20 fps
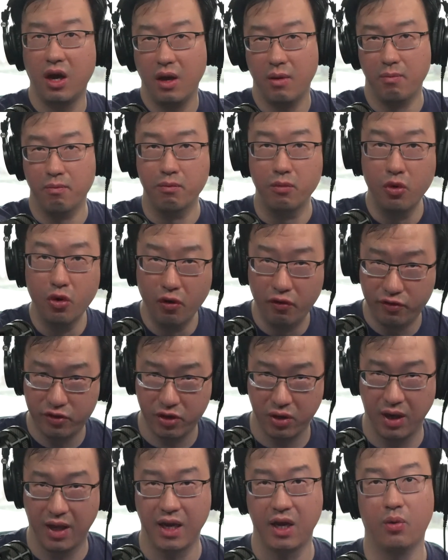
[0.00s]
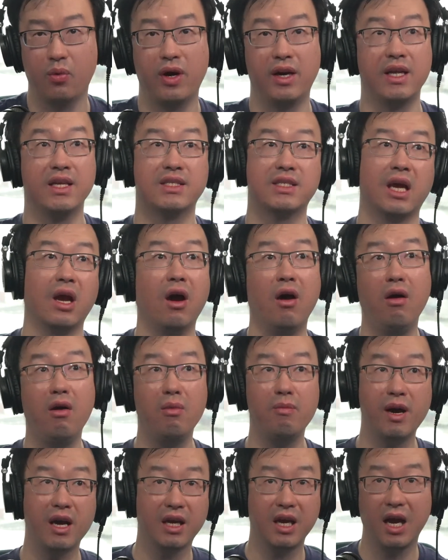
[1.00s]
move to layer 1 and say, oh
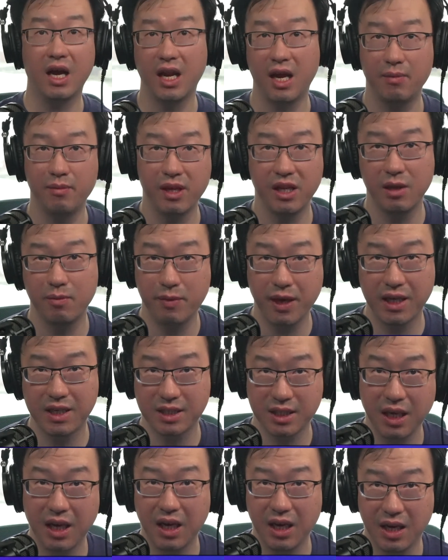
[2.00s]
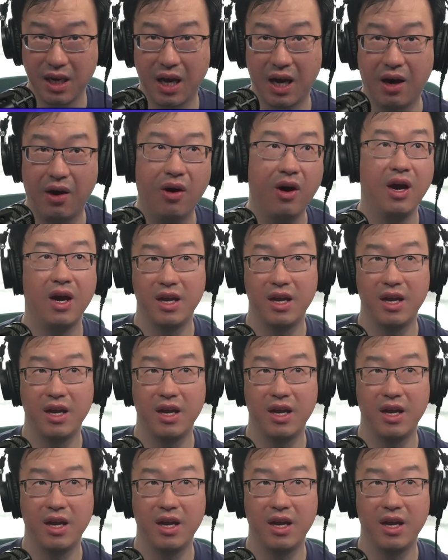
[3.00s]
my God, I'm in a big city now.